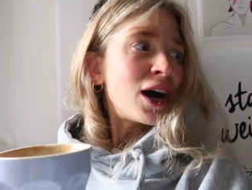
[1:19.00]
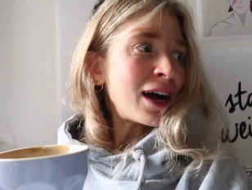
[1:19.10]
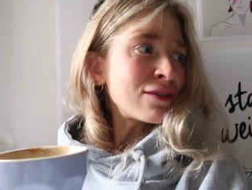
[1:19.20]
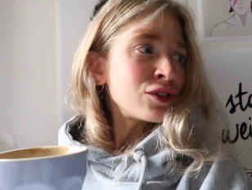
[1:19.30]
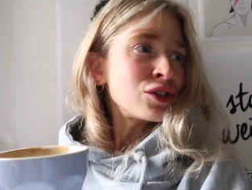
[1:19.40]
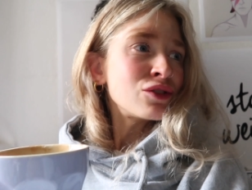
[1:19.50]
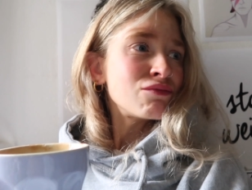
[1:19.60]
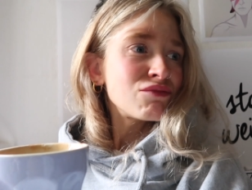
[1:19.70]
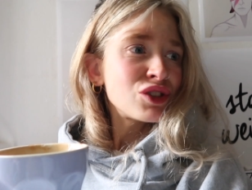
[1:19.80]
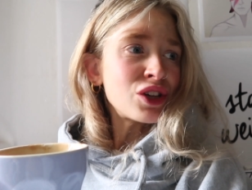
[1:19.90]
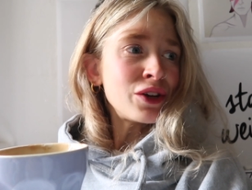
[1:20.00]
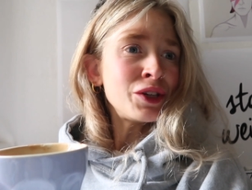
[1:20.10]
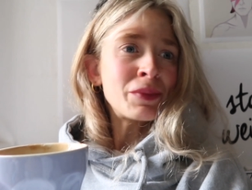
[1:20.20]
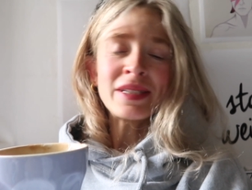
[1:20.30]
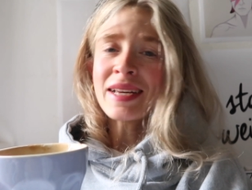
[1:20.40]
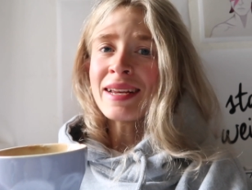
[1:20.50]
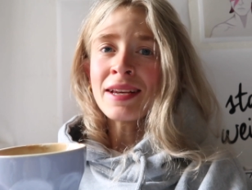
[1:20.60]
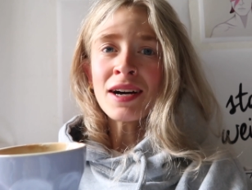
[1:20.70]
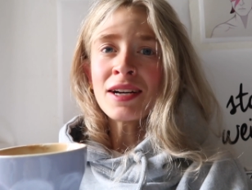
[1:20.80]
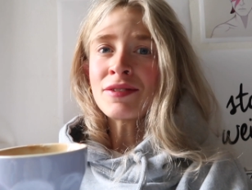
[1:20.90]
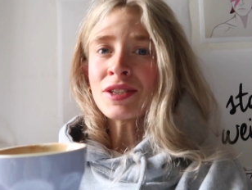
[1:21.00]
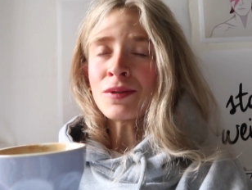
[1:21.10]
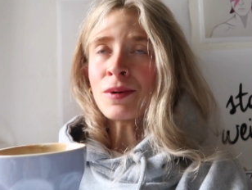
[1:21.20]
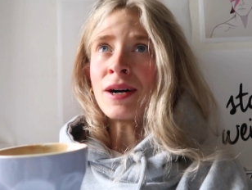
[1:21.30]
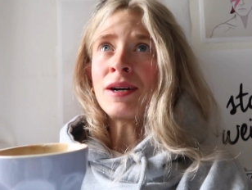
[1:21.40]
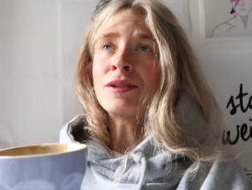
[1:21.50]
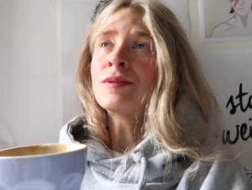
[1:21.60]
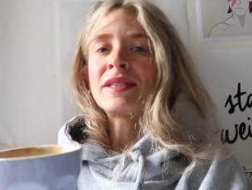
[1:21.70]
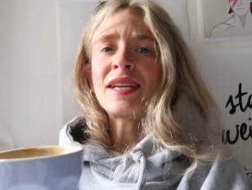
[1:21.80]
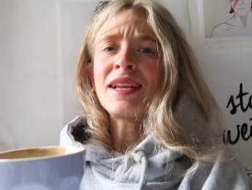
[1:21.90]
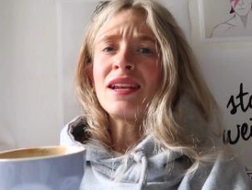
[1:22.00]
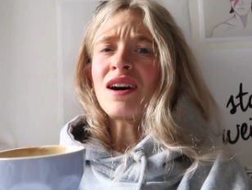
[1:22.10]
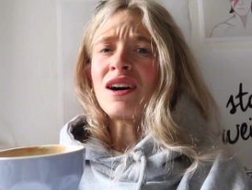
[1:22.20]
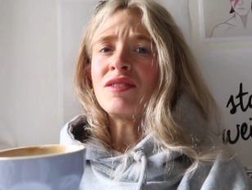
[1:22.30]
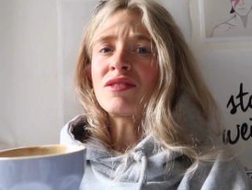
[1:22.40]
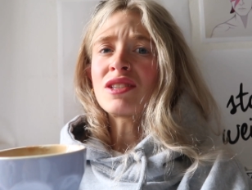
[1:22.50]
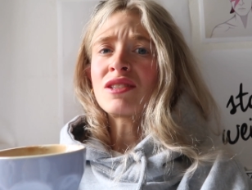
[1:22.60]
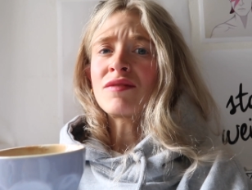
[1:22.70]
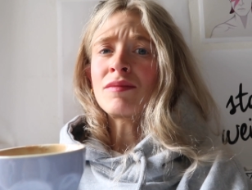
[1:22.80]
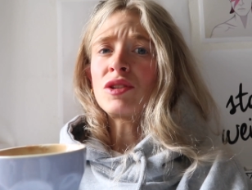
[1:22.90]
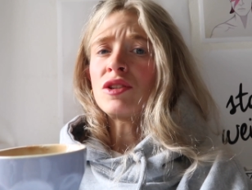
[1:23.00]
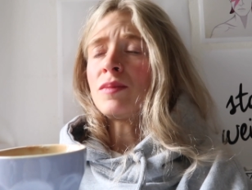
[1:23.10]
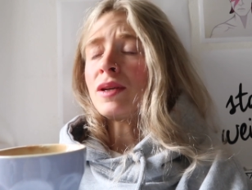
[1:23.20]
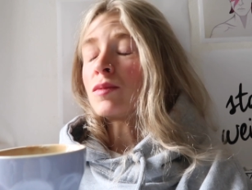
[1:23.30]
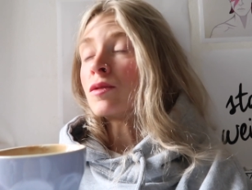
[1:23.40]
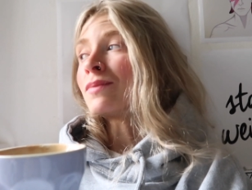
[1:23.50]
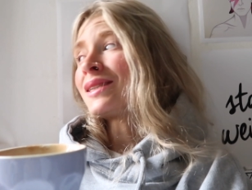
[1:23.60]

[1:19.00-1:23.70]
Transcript: I haven't shown you my daily lives in a while. My daily lives, this is from two people.